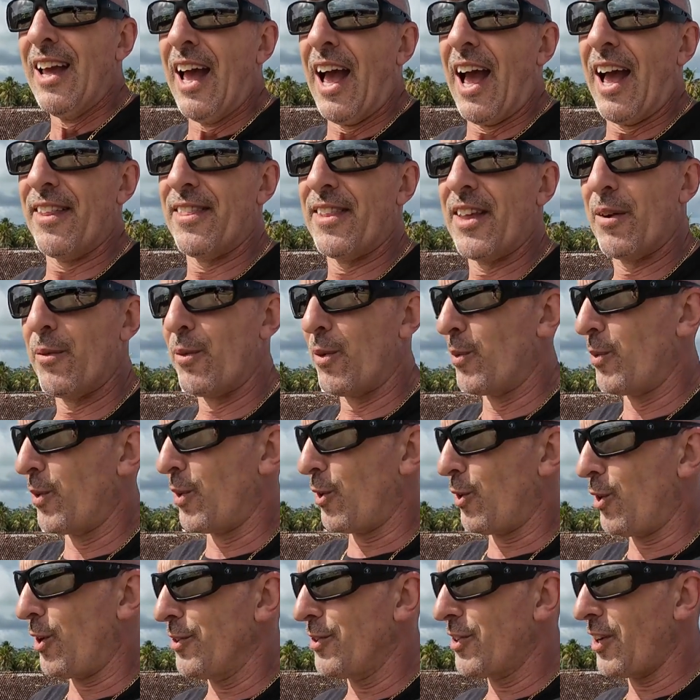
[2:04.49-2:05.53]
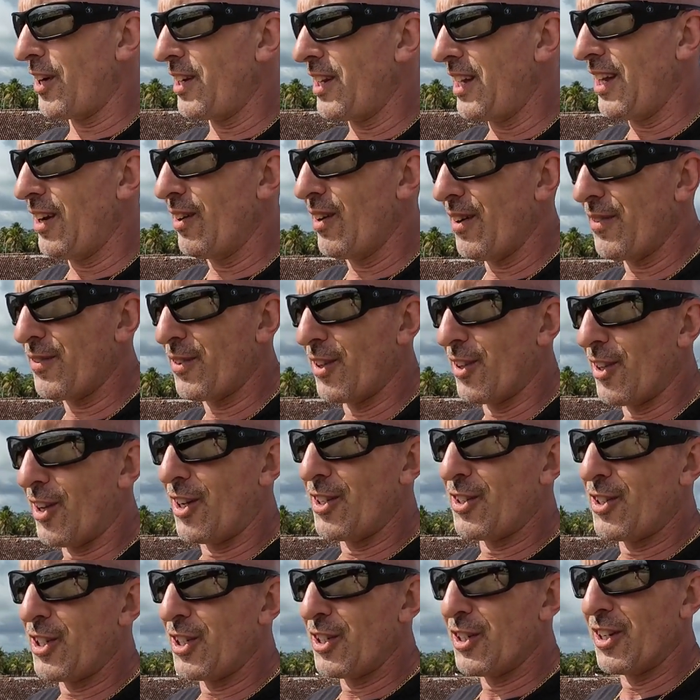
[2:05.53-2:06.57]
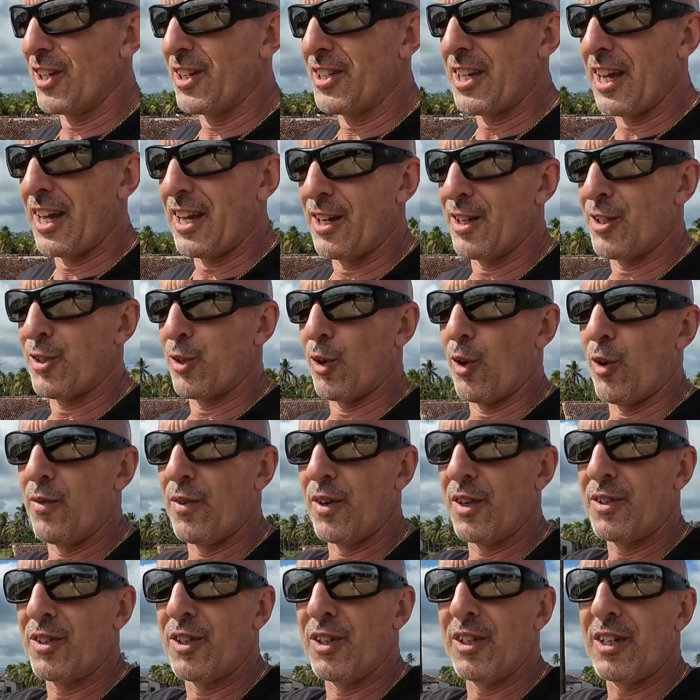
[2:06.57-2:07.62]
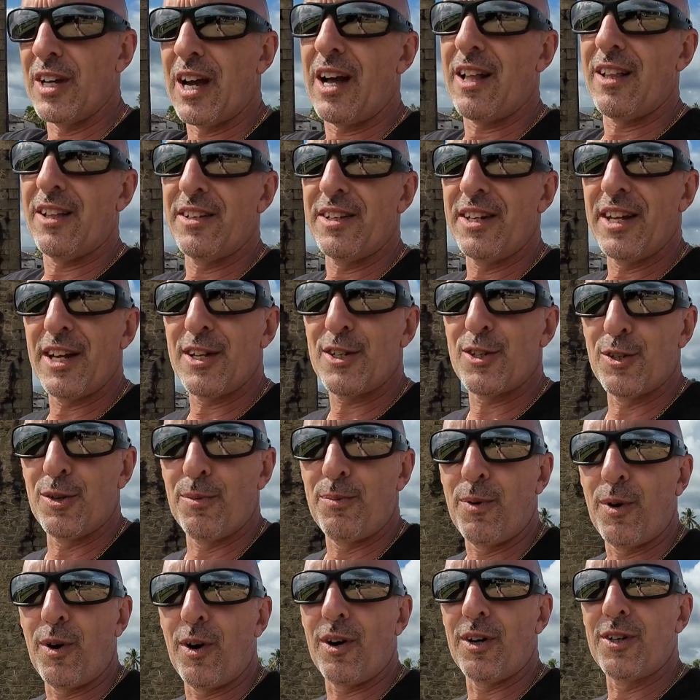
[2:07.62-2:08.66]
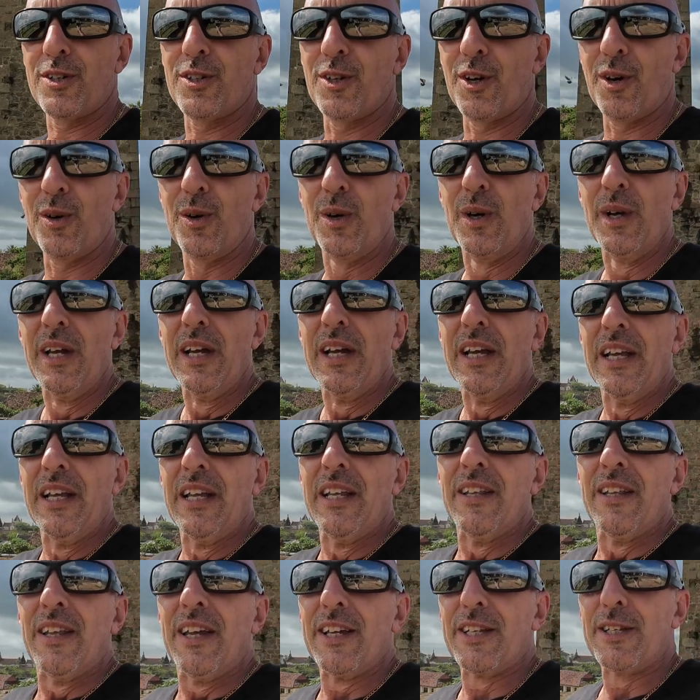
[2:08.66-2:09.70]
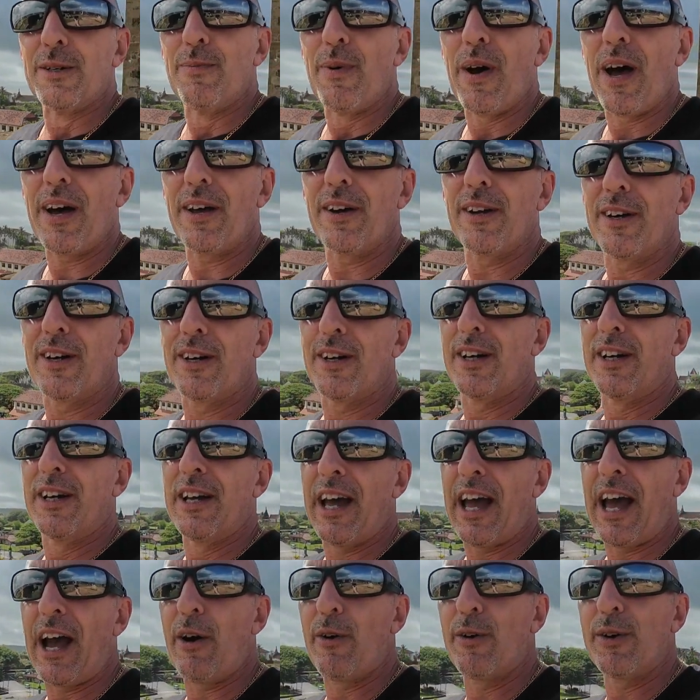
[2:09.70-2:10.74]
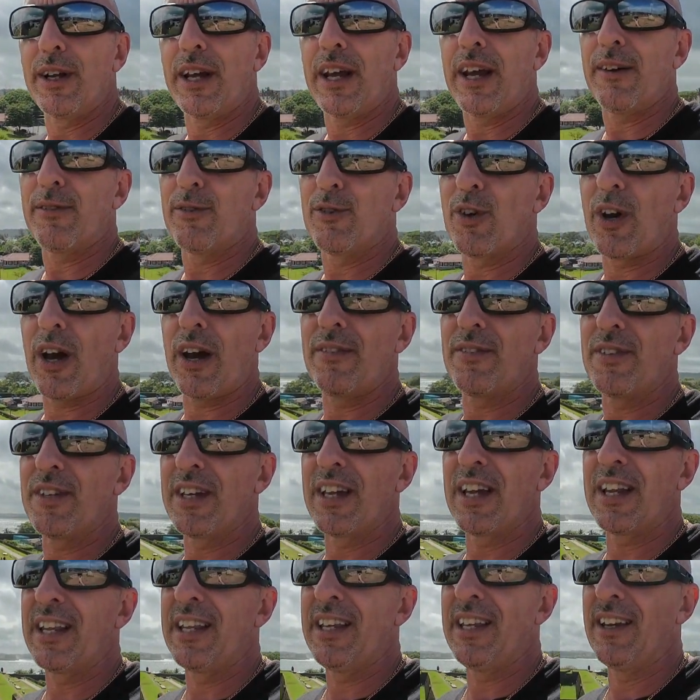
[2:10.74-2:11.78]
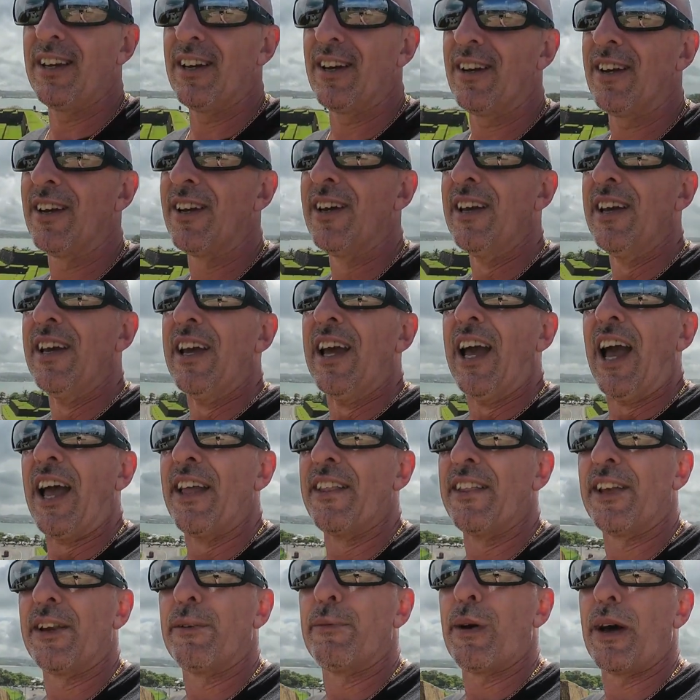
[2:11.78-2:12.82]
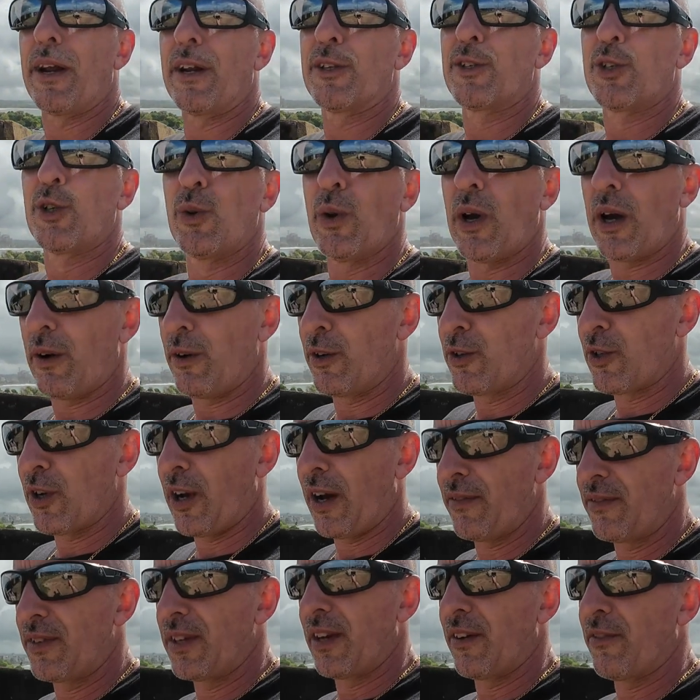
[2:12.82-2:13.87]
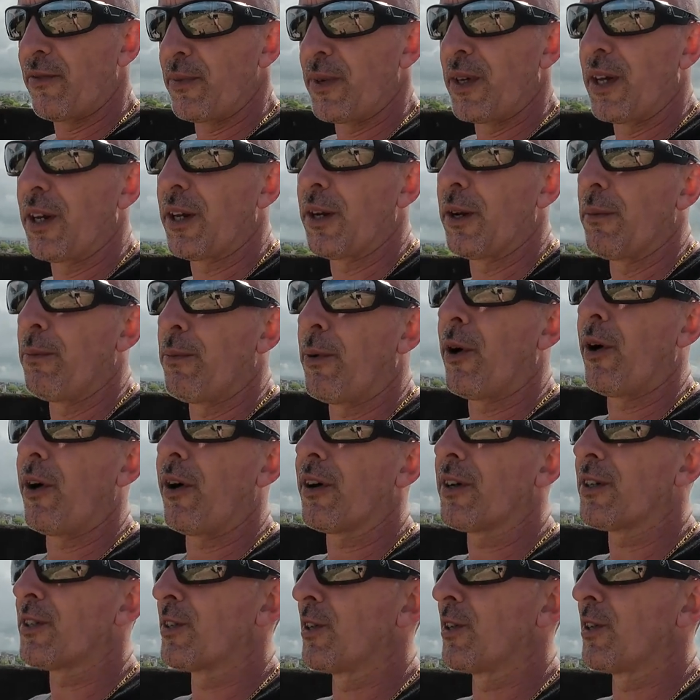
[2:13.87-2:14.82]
And then when we're all done here after lunch, he's going to take us over to Yala National Park. So it's about an hour and a half drive to get here, and then about a 2-hour drive to get from here to the park.